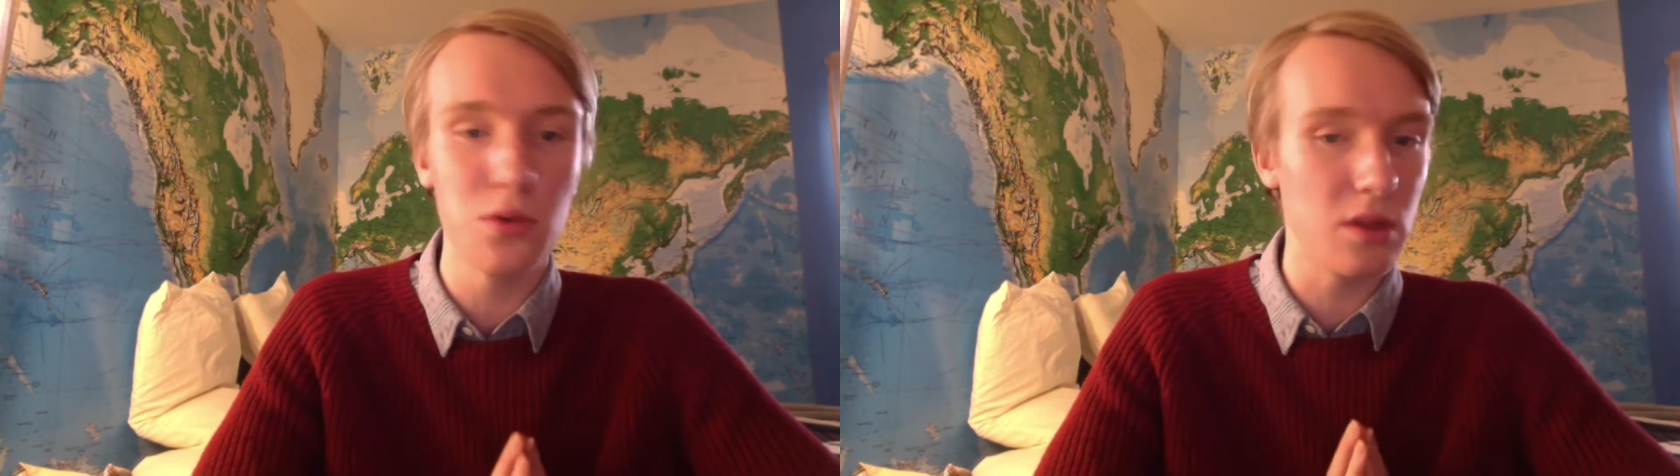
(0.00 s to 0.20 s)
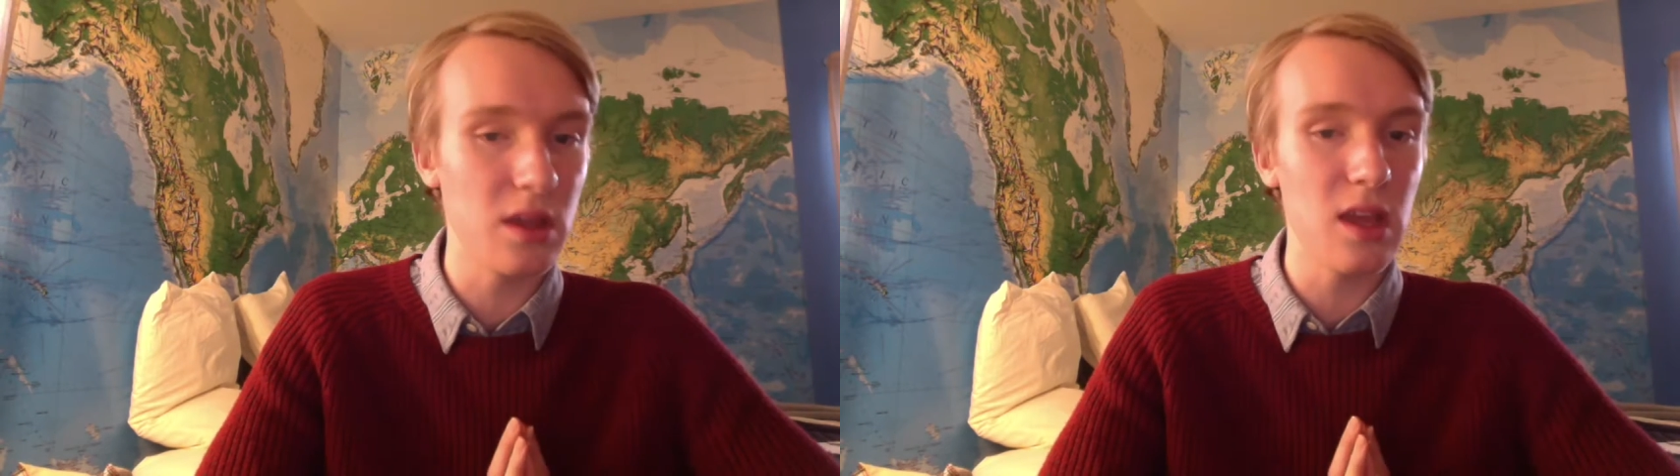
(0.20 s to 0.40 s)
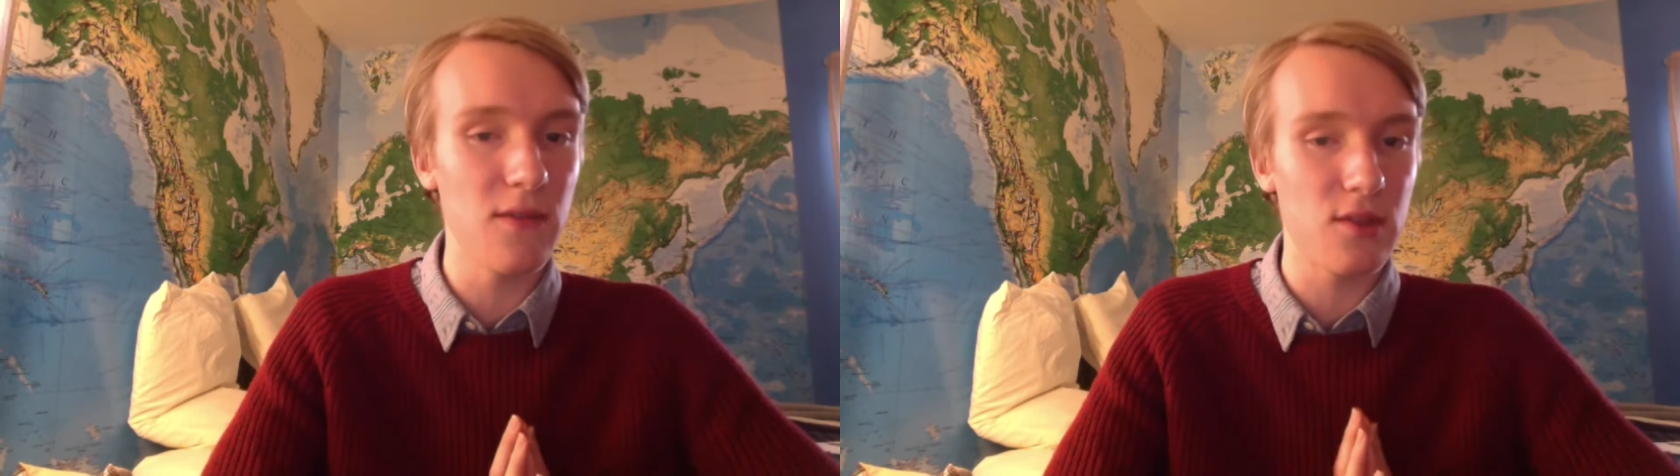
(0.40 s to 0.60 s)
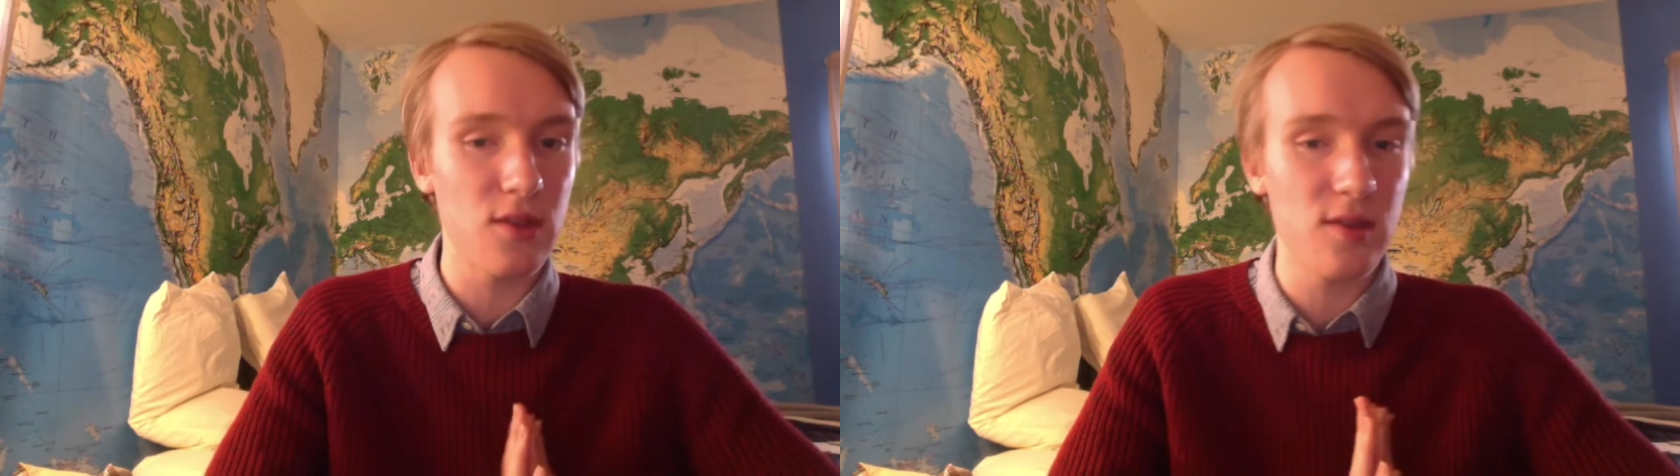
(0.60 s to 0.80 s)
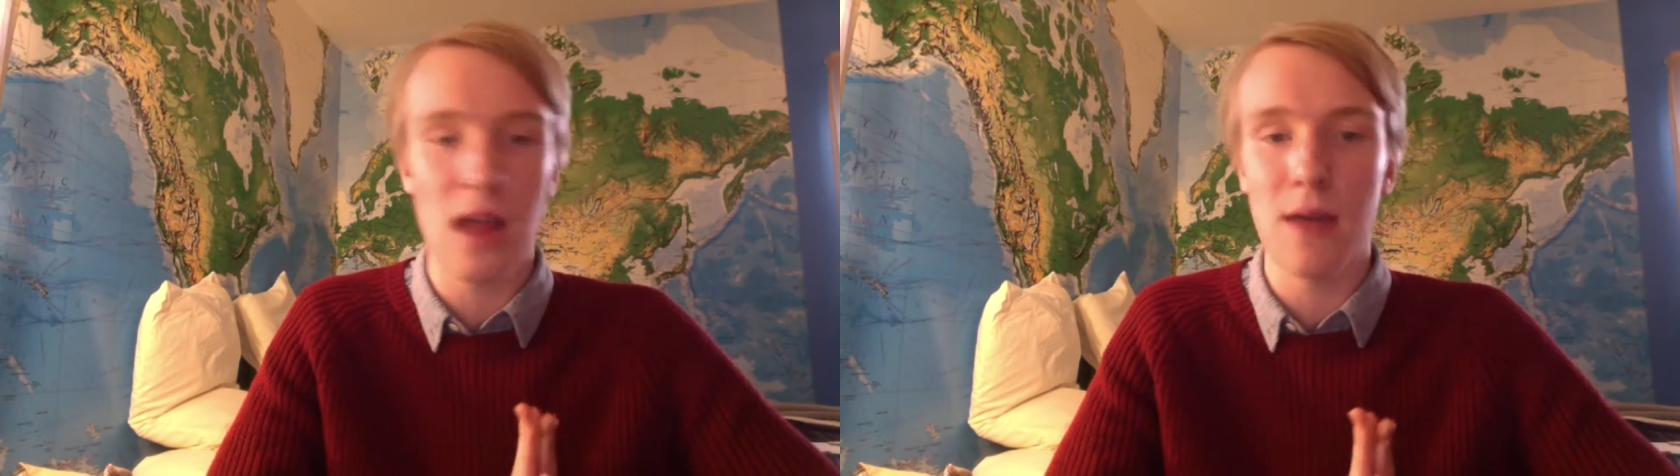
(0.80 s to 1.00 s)
leaves,
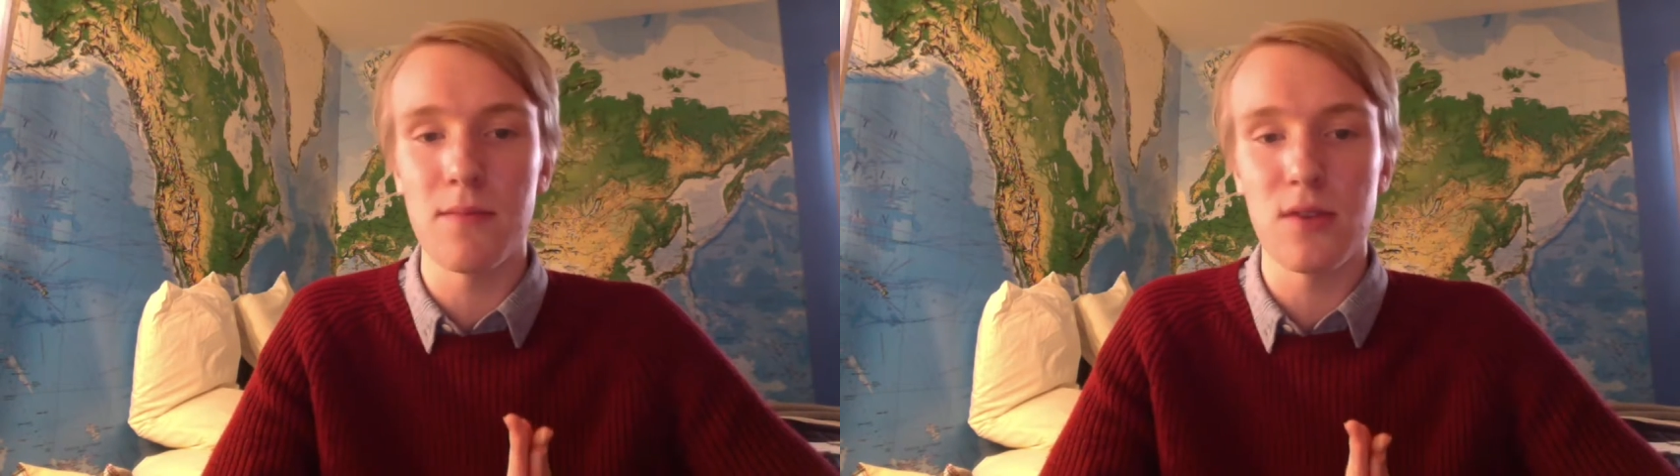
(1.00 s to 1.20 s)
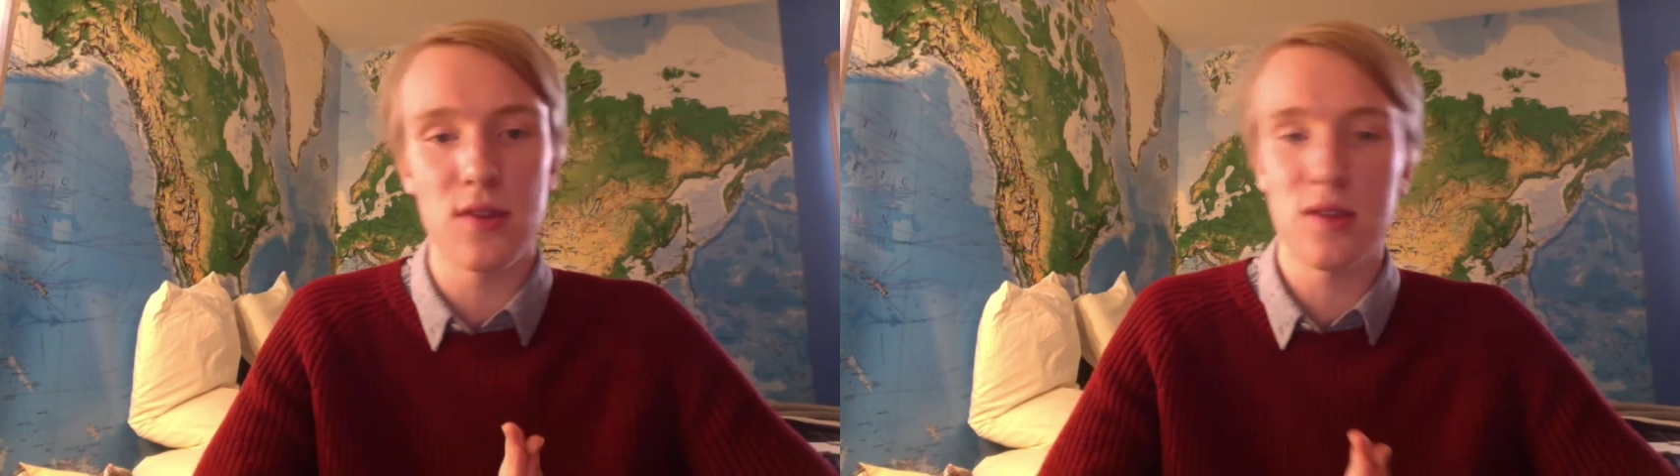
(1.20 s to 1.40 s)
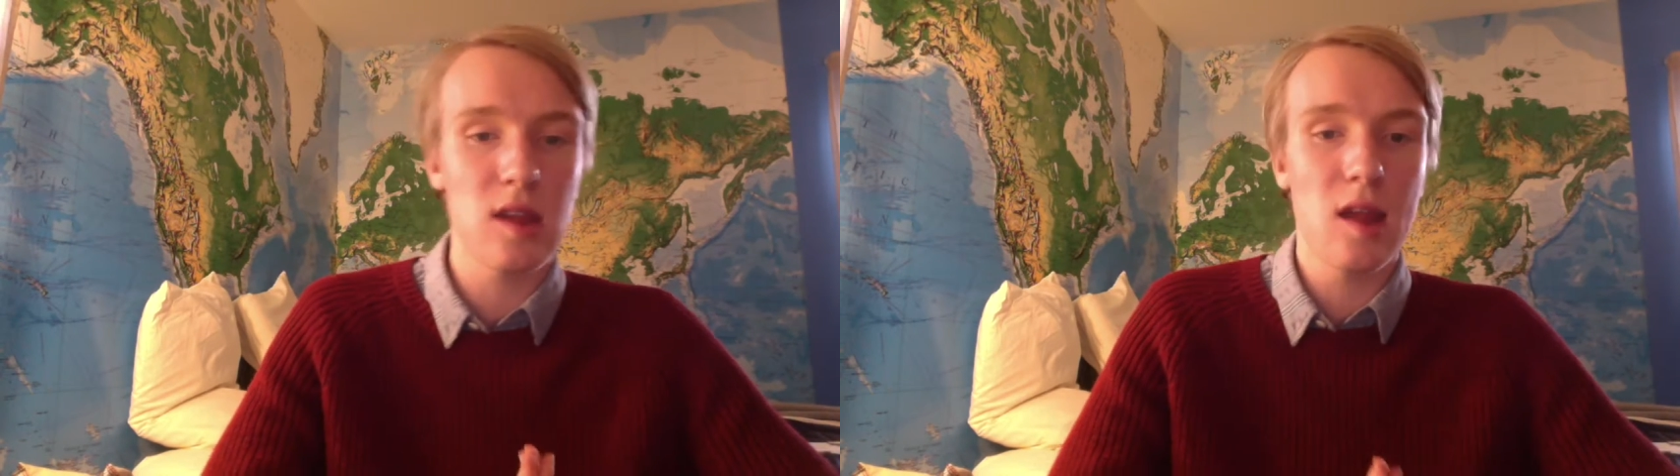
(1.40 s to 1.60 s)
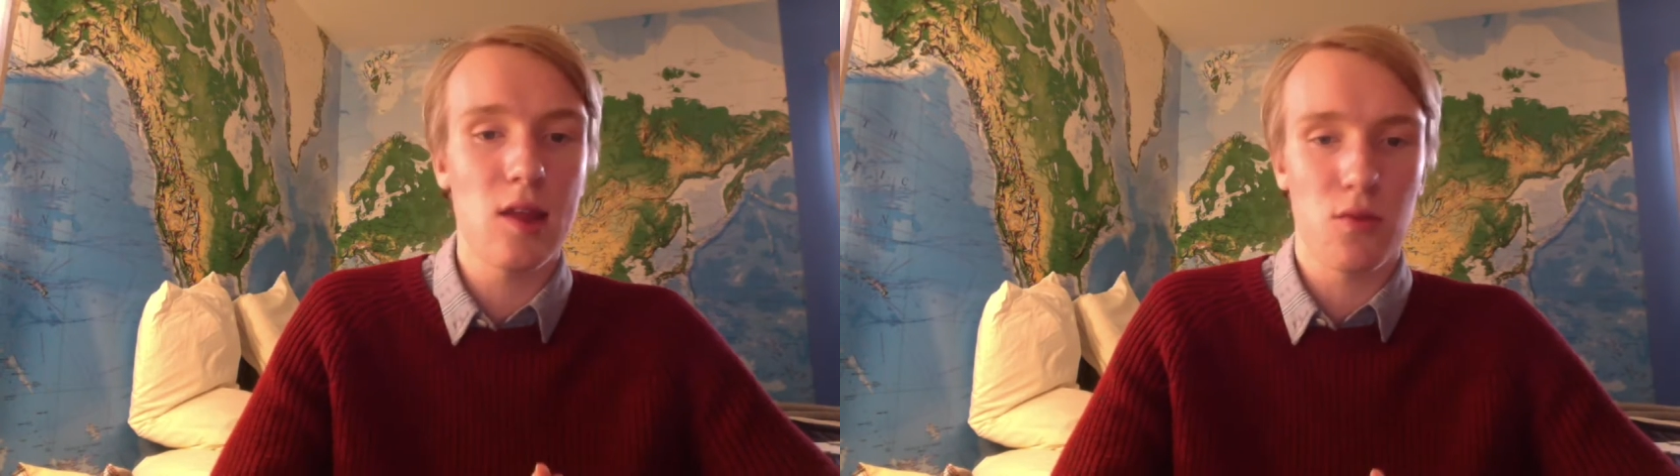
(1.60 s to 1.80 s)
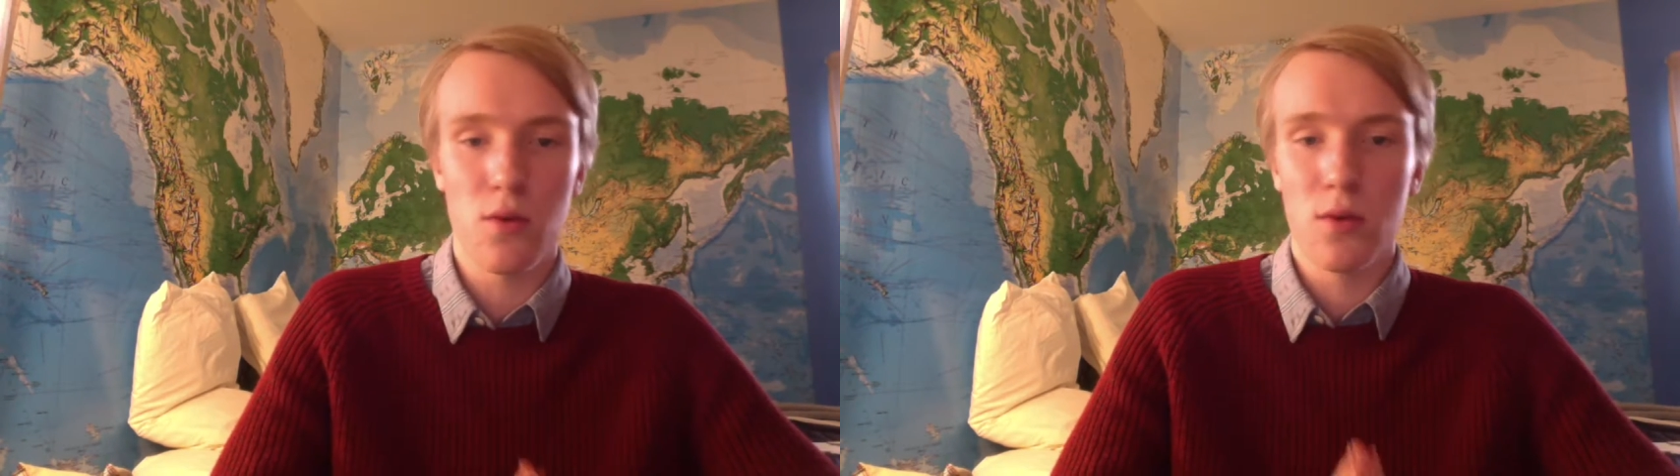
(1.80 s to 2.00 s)
stems,
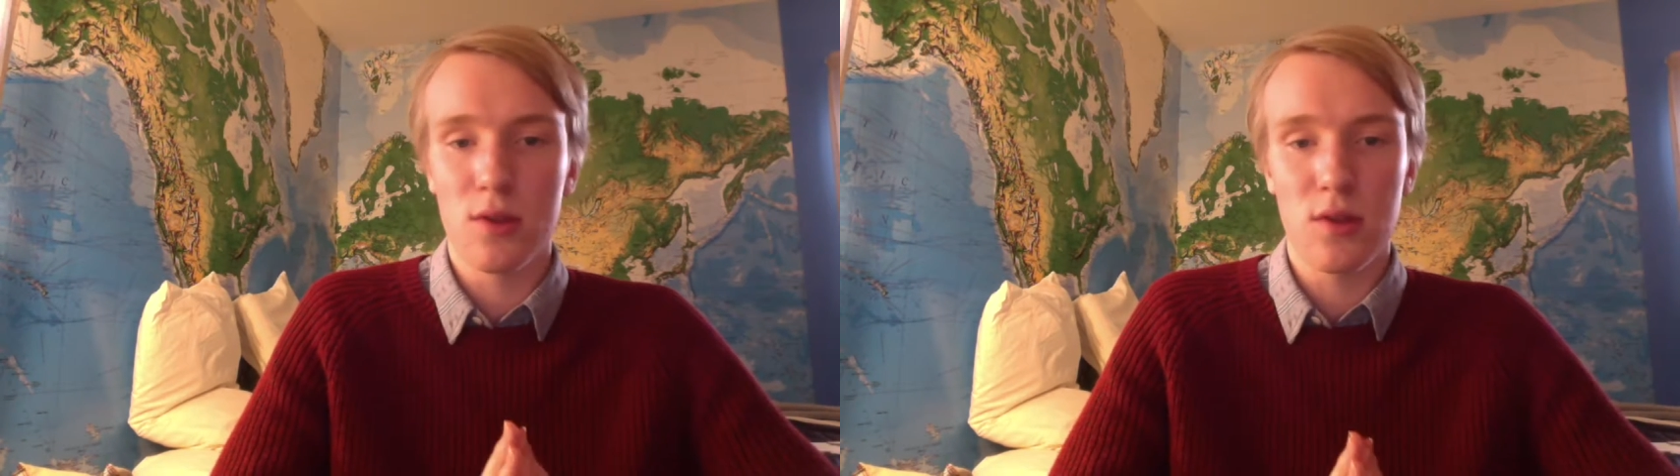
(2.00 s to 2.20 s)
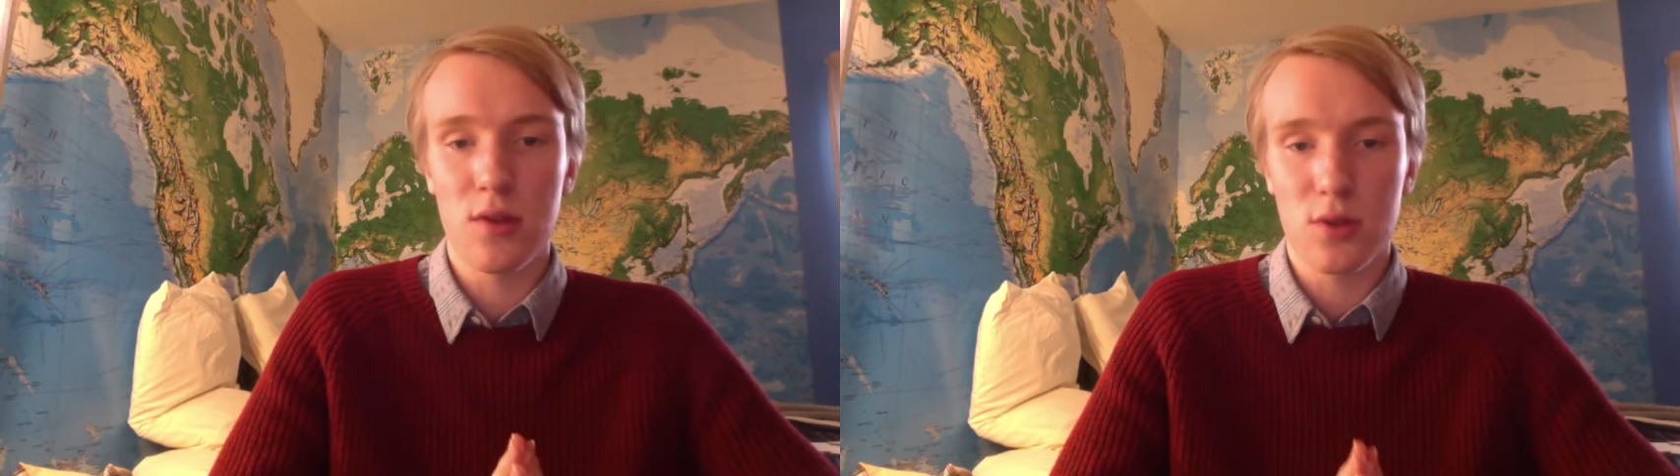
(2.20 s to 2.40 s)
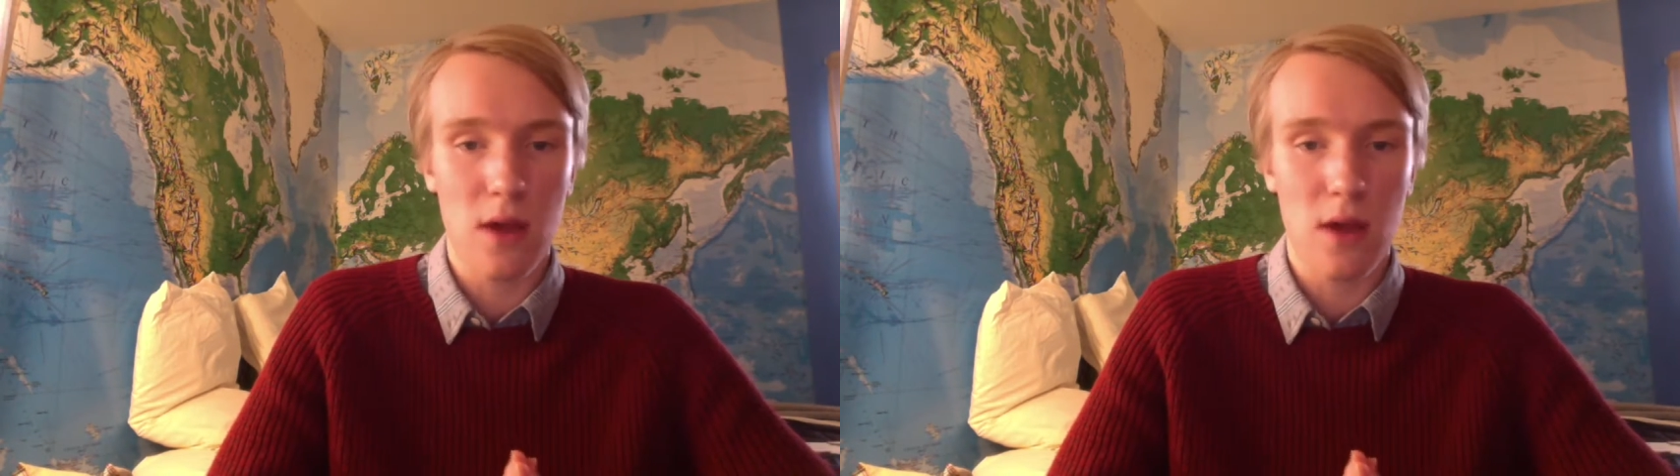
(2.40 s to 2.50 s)
seeds, roots,